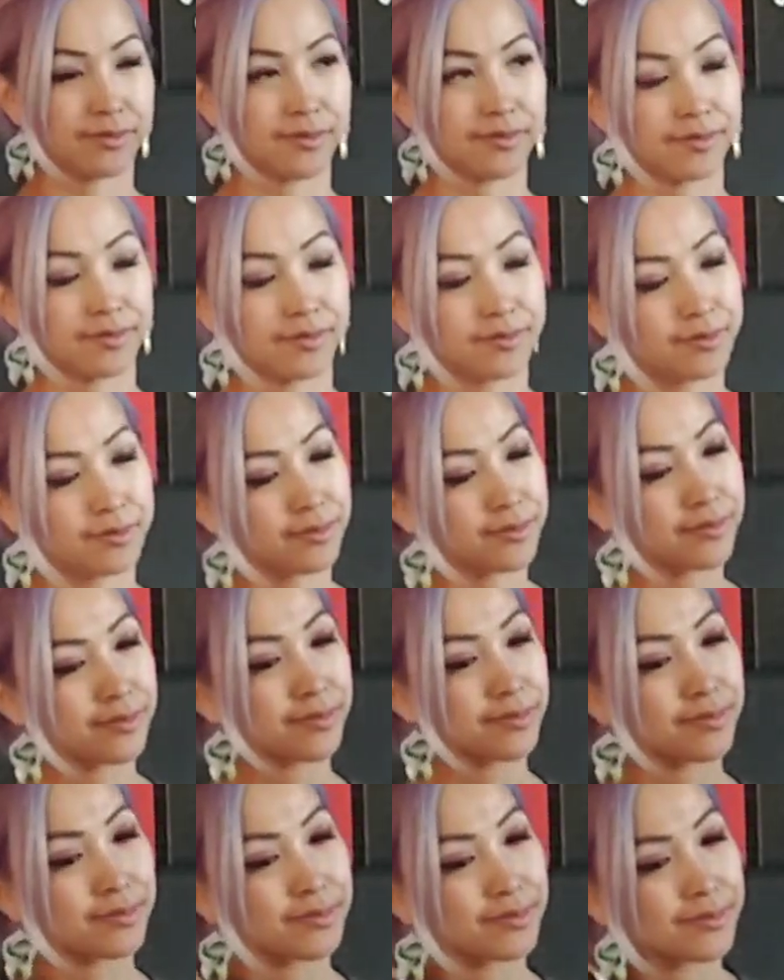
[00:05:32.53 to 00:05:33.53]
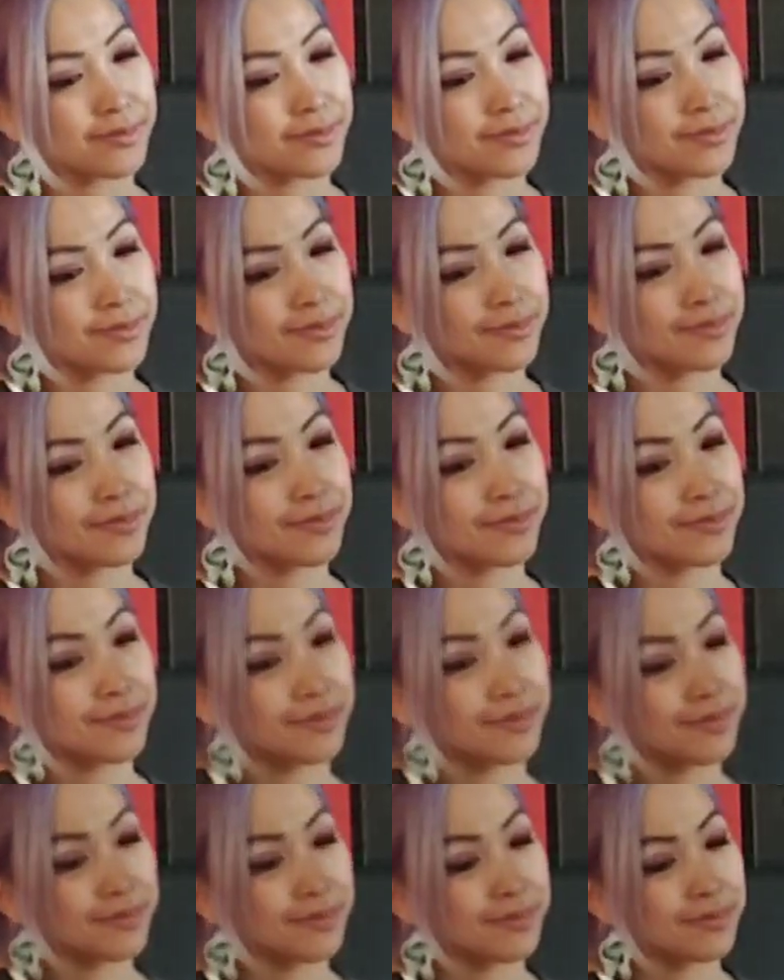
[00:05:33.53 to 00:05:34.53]

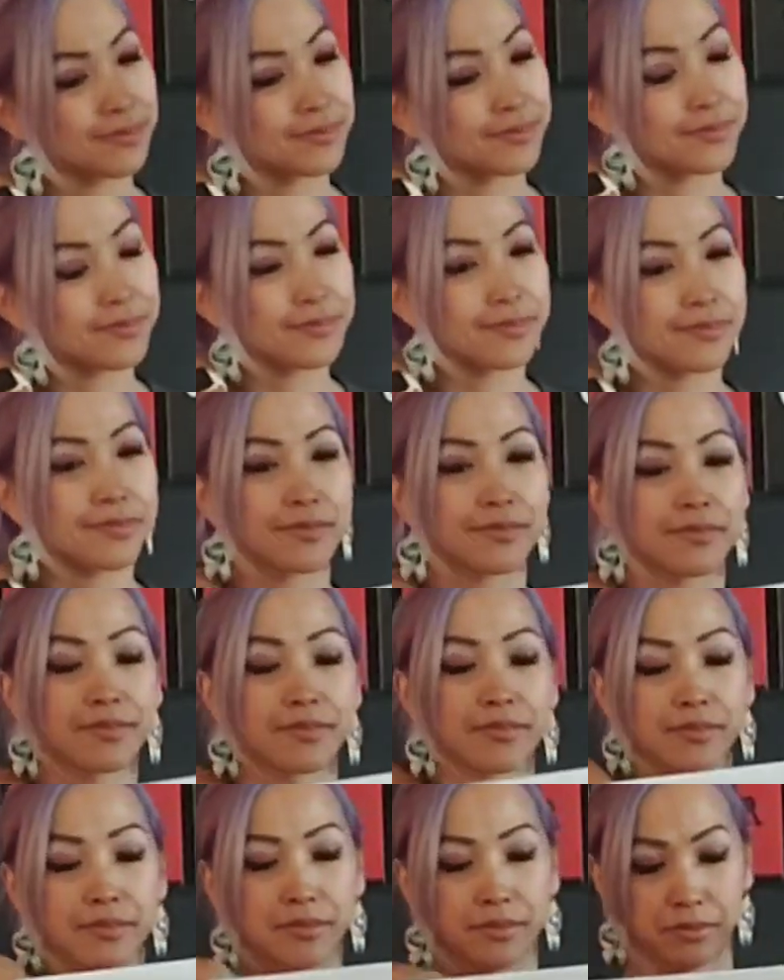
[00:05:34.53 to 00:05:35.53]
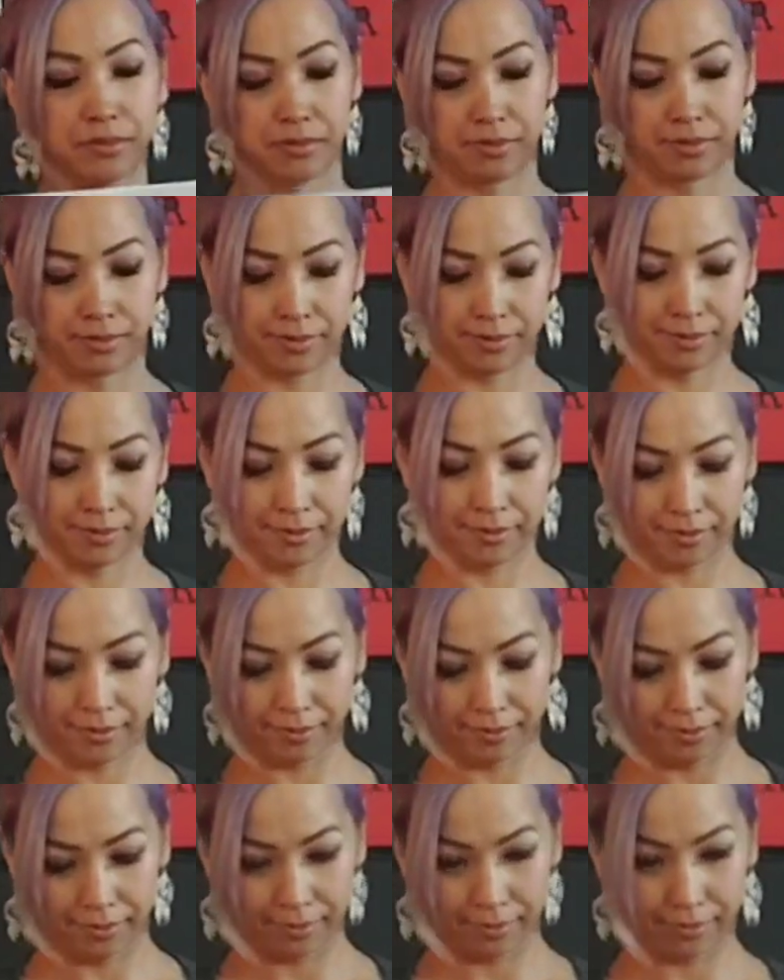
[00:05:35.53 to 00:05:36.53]

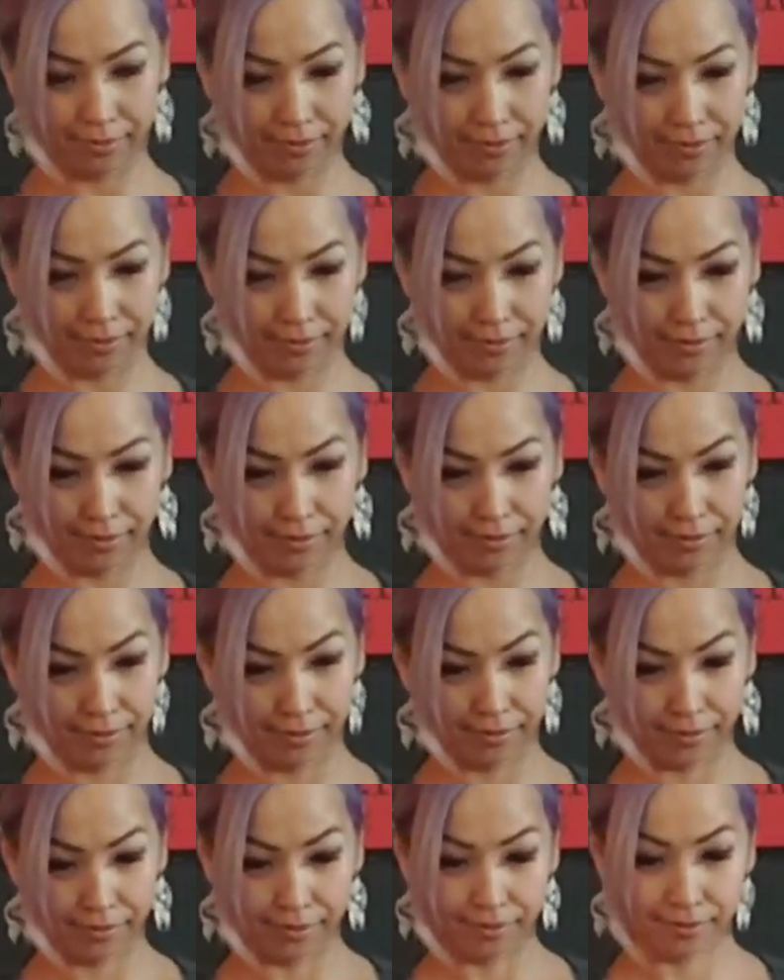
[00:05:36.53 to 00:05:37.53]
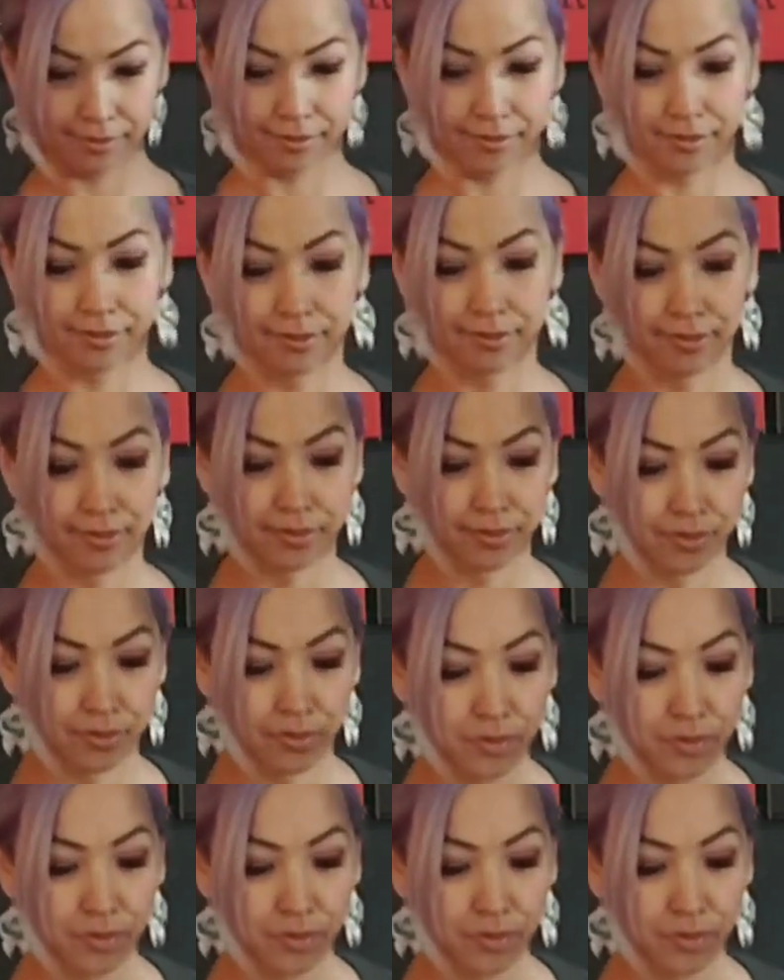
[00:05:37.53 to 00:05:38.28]
(not speaking)